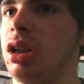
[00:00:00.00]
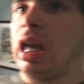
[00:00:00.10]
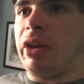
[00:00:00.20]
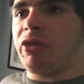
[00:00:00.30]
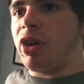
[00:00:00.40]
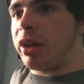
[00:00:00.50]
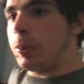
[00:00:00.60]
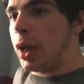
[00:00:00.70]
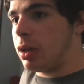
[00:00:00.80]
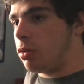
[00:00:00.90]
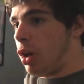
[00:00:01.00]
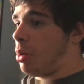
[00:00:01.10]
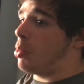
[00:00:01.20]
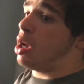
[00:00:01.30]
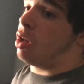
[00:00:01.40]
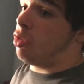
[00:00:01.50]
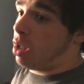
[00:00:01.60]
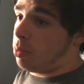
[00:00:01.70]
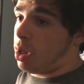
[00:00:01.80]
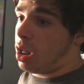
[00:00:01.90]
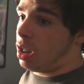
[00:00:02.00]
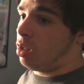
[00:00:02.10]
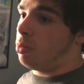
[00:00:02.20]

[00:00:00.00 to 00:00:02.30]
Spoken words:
If like my grandma, grandpa,